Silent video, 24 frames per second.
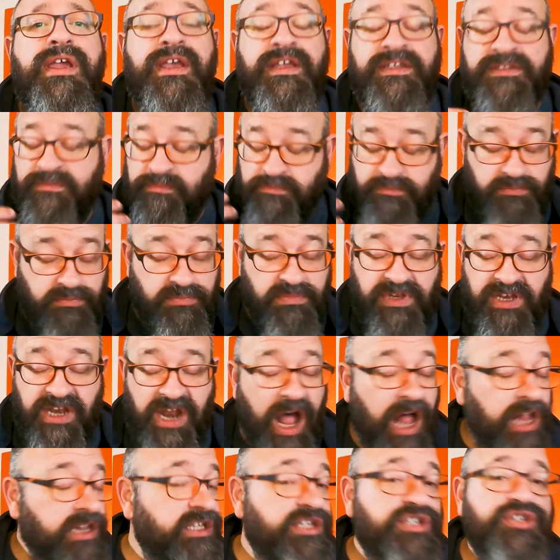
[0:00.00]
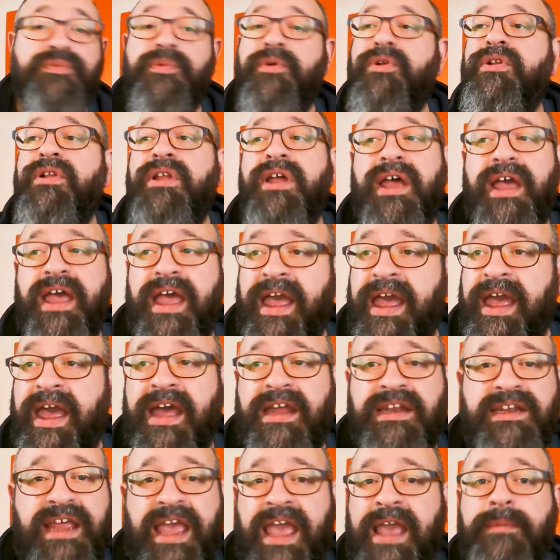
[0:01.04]
is knowledgeable
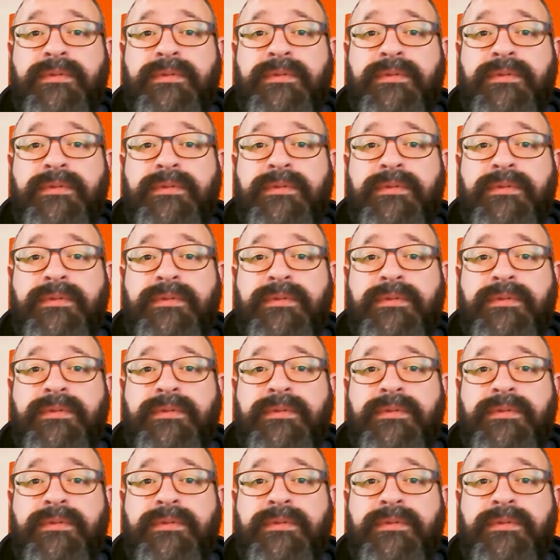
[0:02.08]
and